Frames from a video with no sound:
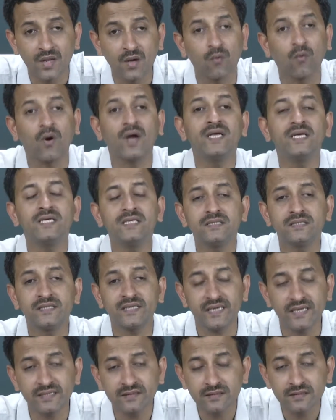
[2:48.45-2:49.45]
Why is
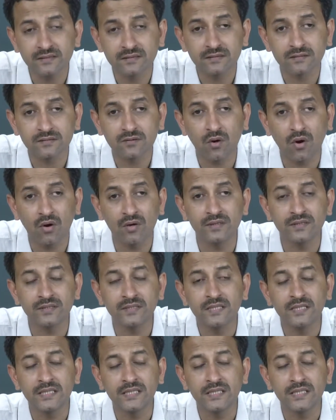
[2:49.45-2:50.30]
ethics called